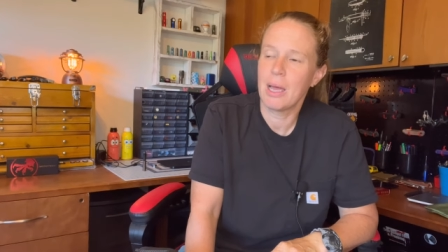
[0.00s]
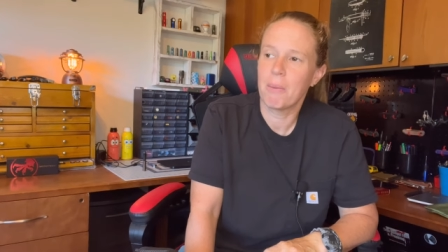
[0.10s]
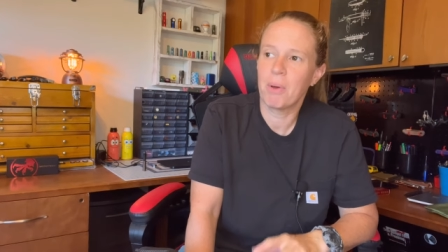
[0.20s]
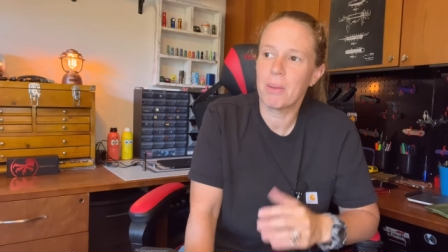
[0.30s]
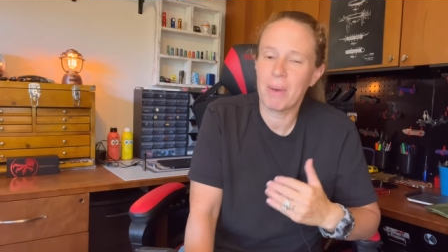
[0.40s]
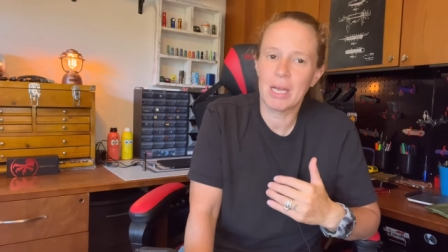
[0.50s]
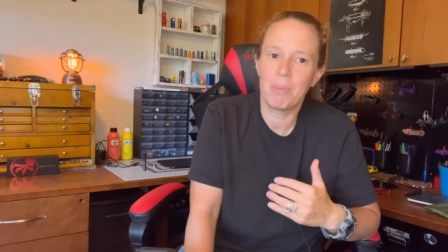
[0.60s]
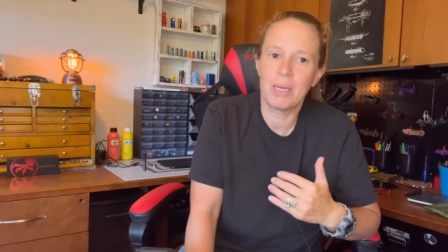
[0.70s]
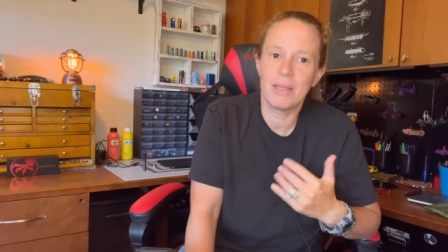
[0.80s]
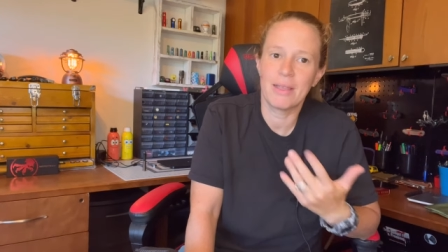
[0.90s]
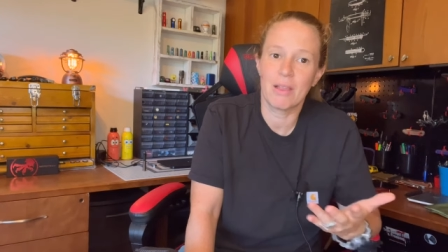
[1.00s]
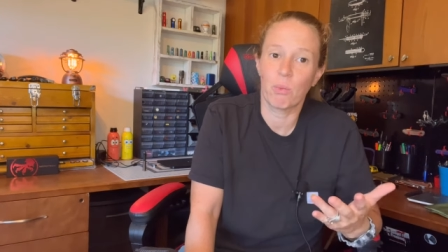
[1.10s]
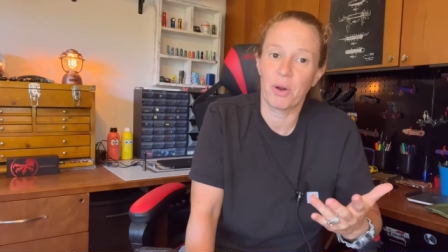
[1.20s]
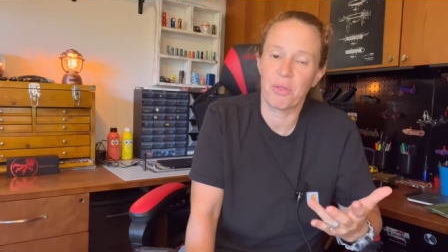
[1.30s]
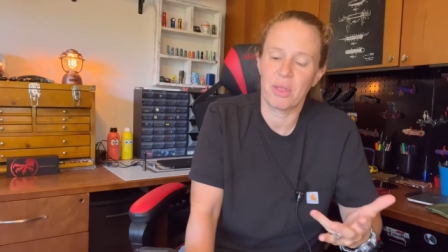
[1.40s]
but in my opinion, they're
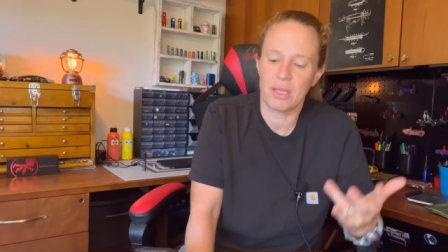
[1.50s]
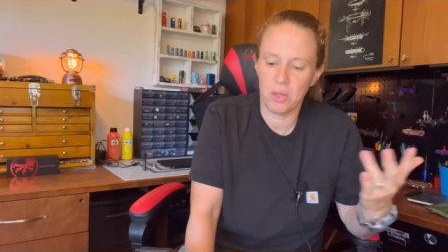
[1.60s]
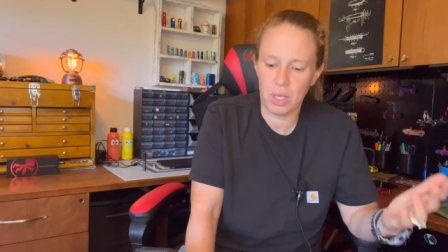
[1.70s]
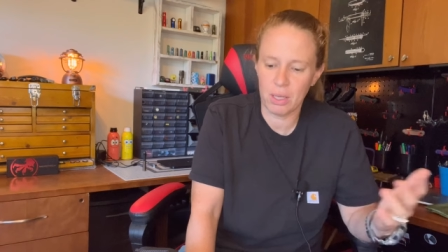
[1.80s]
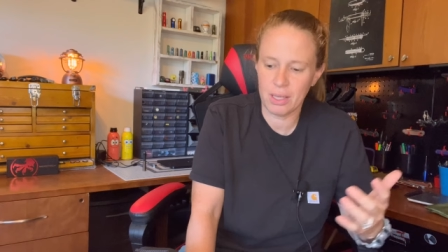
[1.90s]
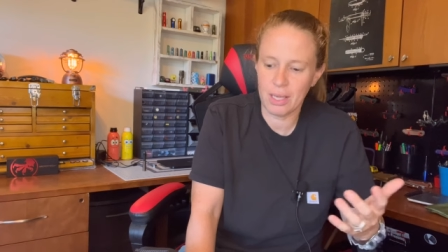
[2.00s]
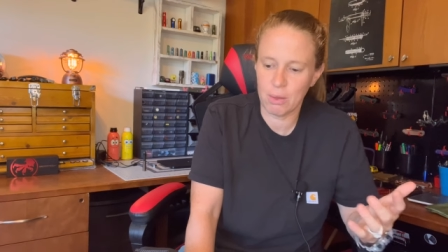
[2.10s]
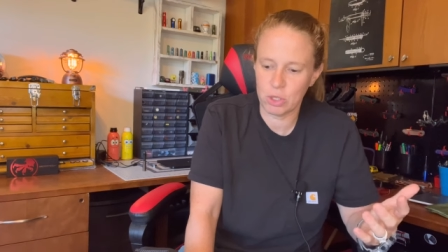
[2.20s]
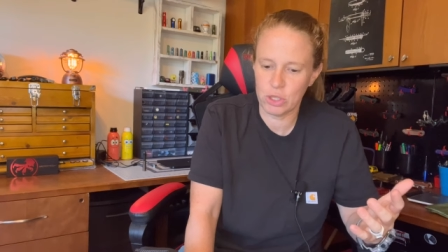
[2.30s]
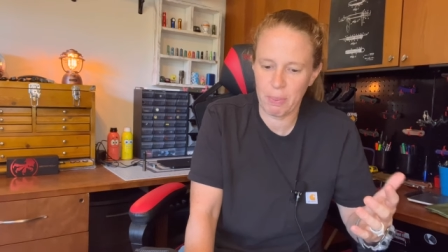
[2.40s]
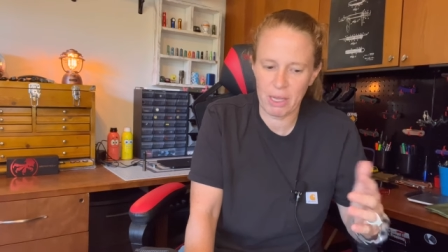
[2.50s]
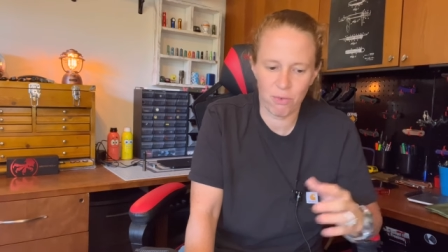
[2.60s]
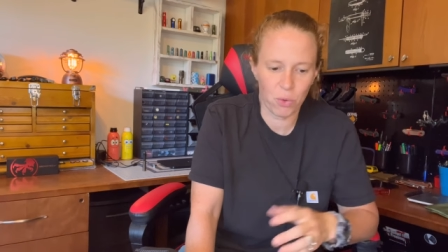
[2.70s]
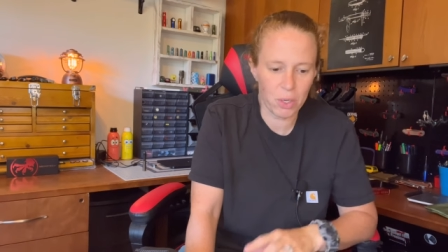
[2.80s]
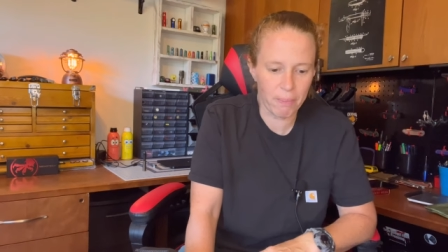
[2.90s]
worth it. You get you get what you pay
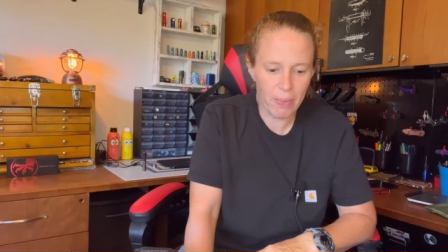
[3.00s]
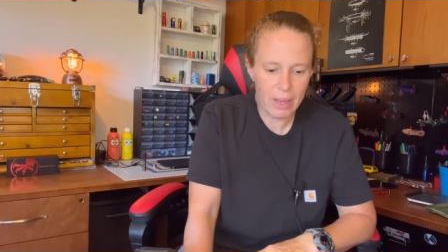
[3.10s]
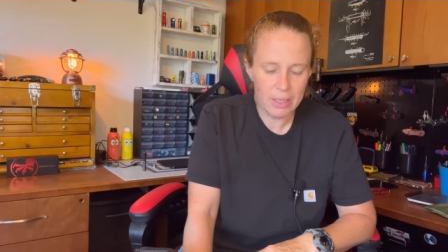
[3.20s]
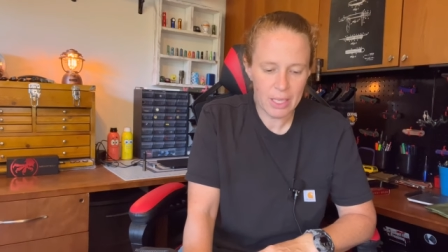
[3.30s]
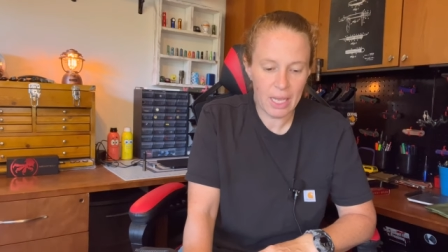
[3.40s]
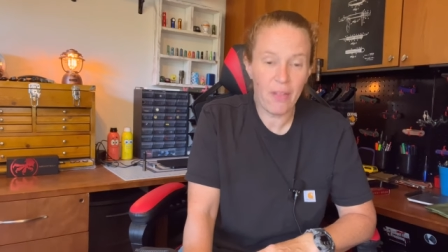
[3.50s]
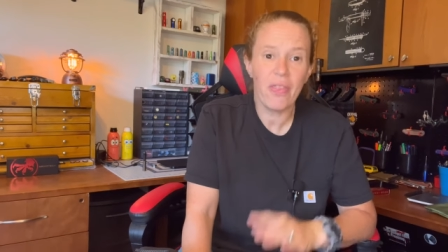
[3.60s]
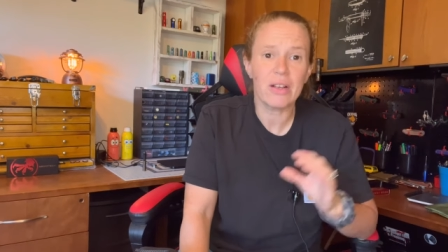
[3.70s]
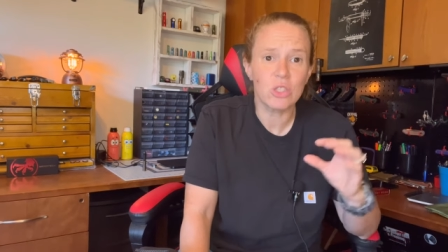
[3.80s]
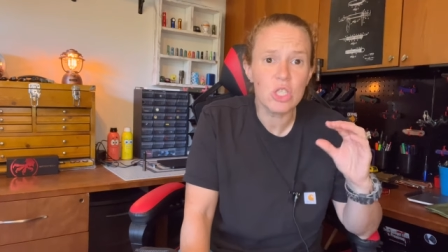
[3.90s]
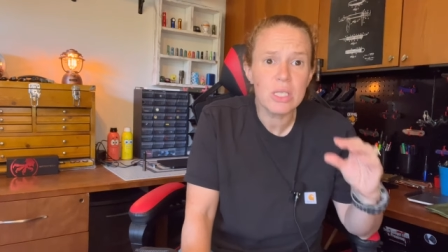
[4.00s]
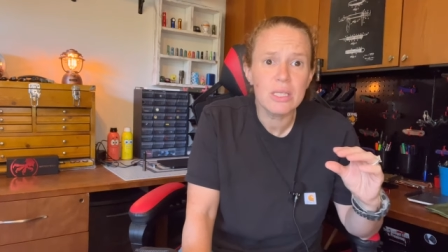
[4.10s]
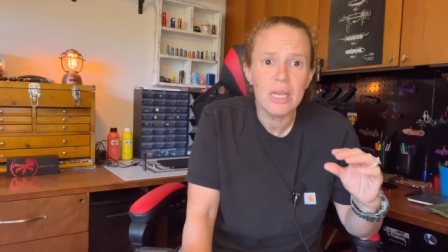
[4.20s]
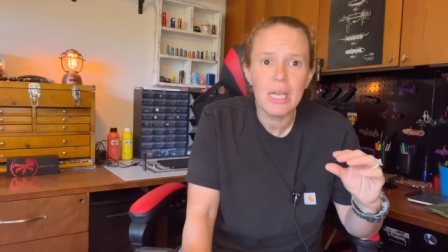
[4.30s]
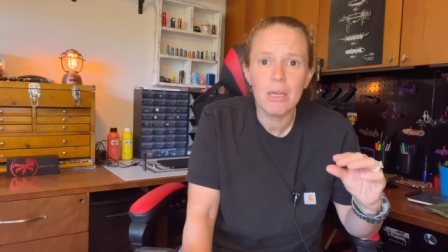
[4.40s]
for, and they're
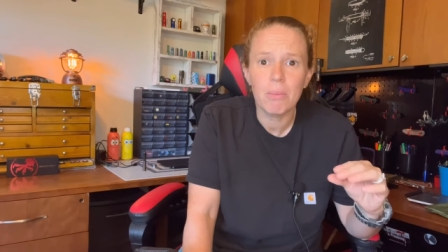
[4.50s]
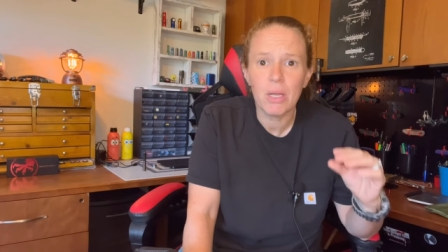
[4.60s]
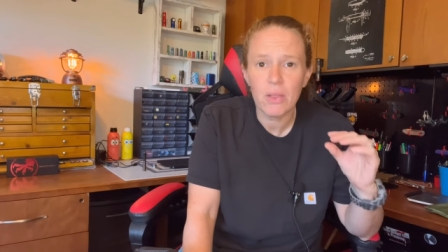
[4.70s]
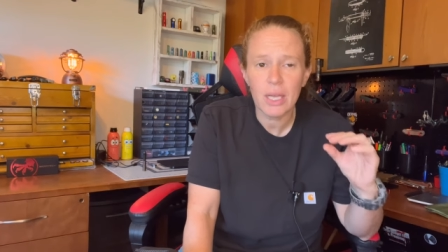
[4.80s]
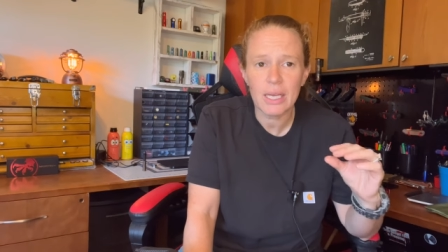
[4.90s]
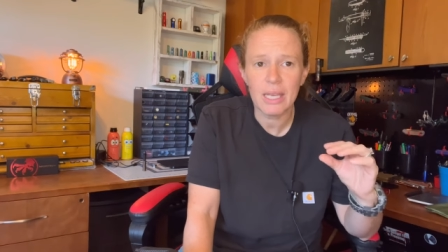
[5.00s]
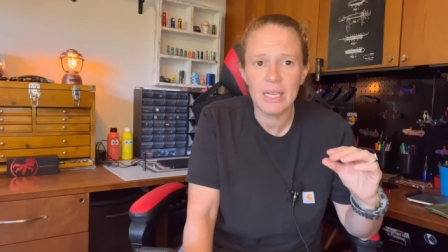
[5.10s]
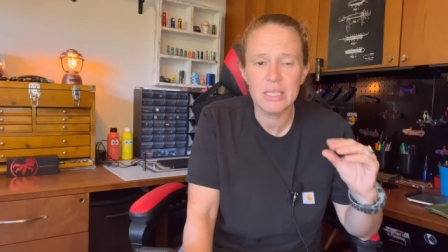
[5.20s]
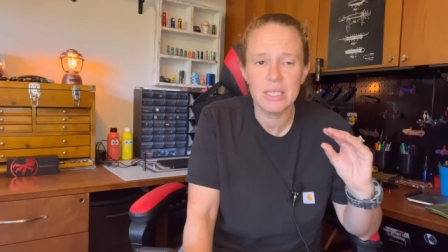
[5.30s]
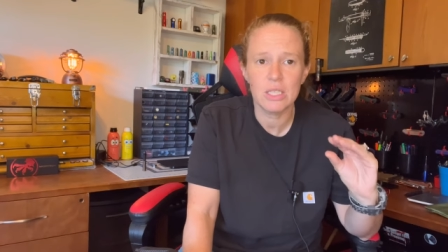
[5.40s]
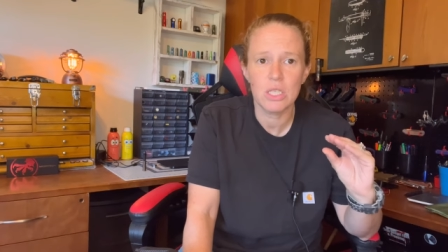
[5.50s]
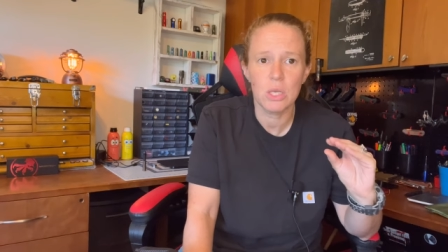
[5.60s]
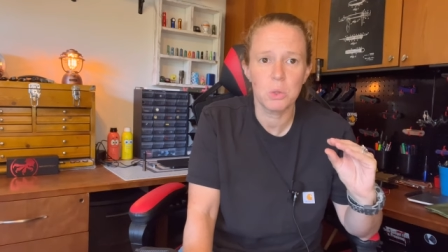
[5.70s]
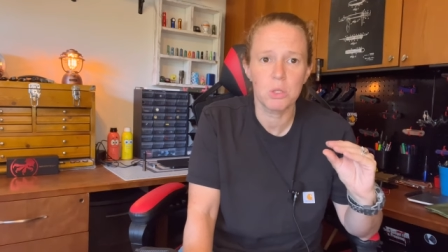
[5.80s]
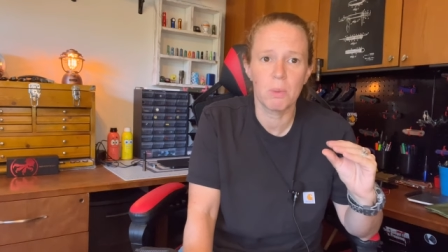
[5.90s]
slim. That case is
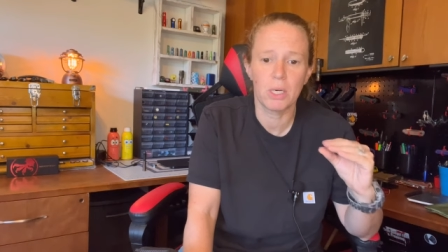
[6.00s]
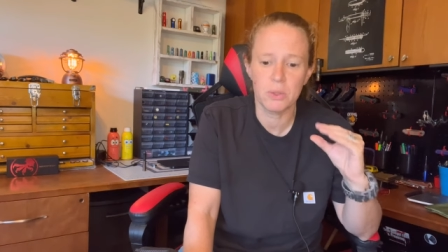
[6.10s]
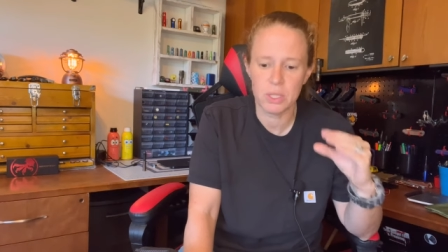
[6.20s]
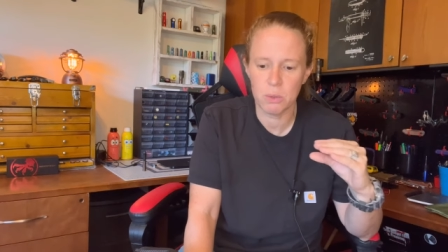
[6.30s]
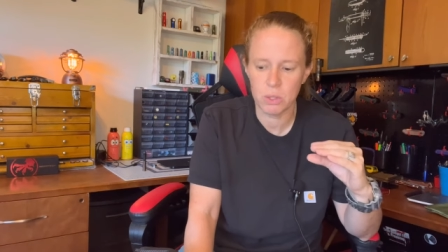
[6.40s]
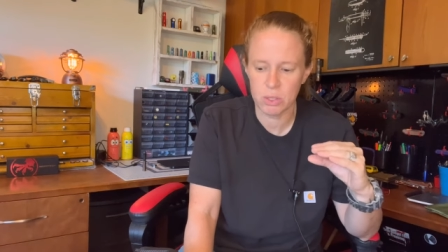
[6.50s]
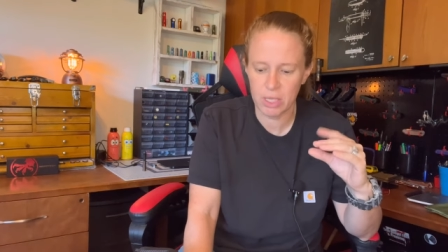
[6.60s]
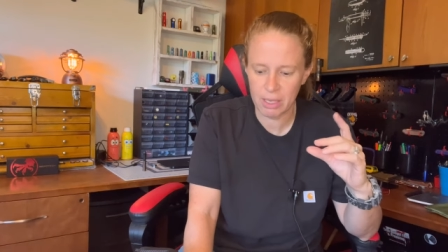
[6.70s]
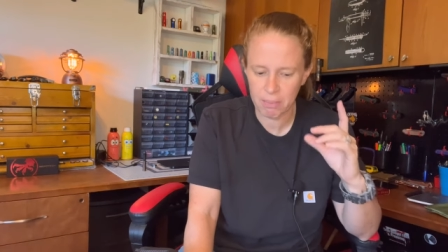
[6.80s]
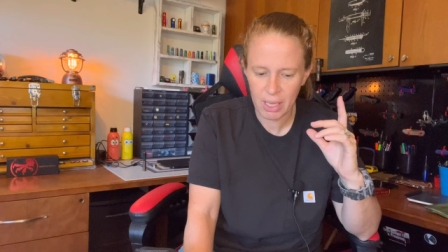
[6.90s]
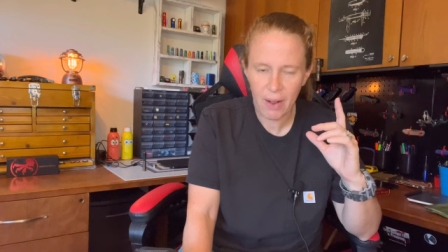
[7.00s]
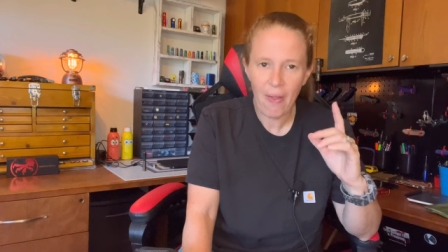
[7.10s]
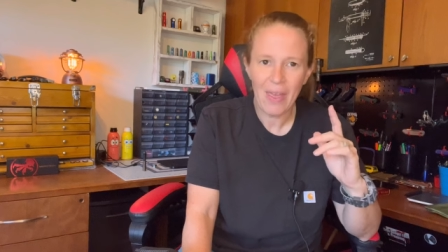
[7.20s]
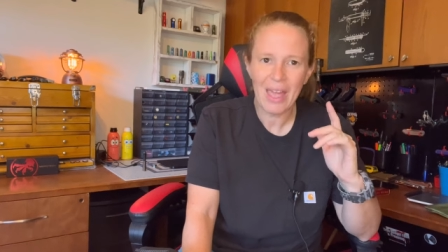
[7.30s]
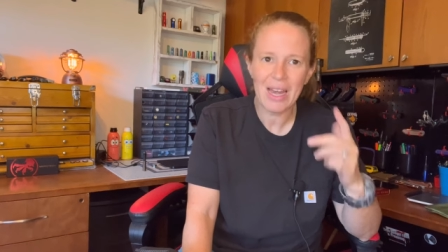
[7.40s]
so small, so slim,
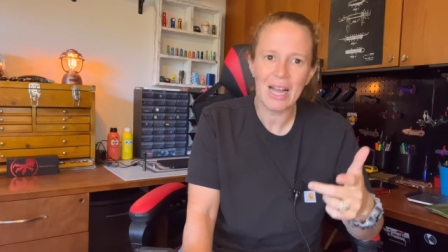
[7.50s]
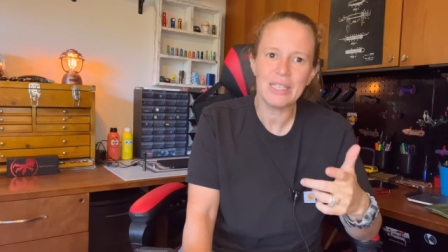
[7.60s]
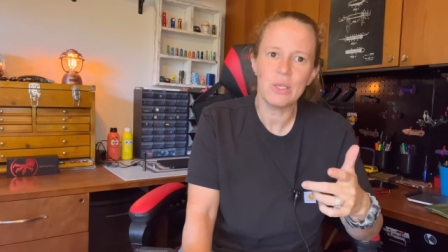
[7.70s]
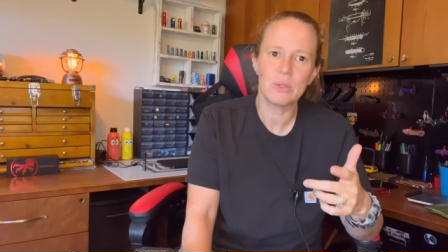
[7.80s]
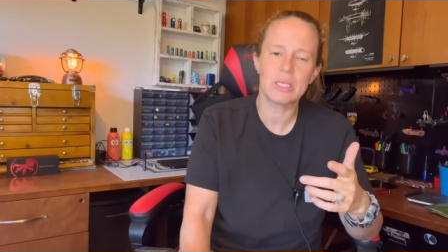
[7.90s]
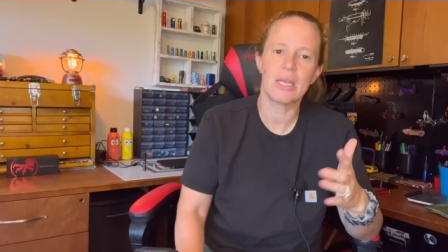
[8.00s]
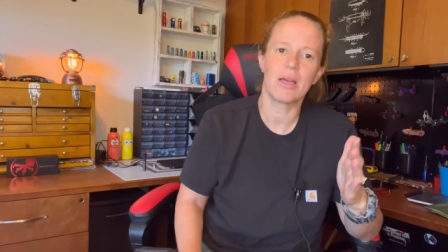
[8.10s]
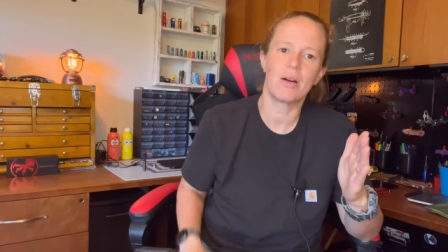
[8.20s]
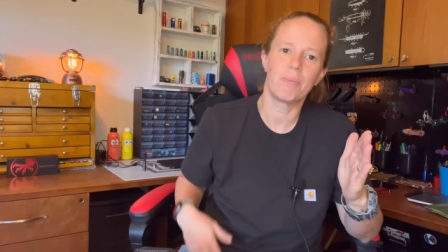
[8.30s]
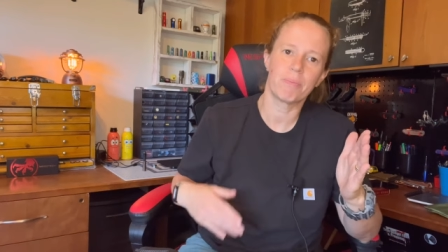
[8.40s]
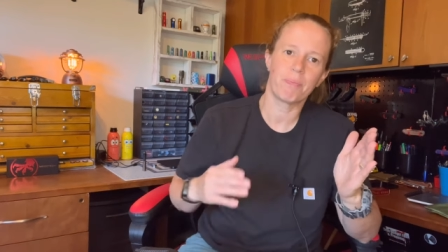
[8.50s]
and I use the um,